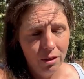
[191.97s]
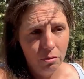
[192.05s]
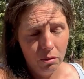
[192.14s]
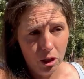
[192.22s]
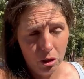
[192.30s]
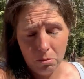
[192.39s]

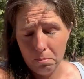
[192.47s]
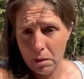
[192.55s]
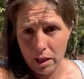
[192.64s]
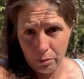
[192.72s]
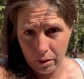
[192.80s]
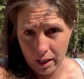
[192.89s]
which,
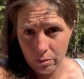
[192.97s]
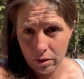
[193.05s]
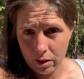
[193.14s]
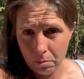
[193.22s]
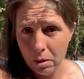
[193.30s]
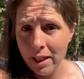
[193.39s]
by the way, was
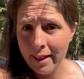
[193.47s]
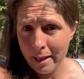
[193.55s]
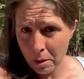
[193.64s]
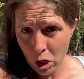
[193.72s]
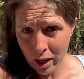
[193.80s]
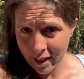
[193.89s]
completely
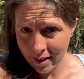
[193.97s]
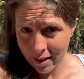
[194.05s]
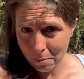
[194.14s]
bogus.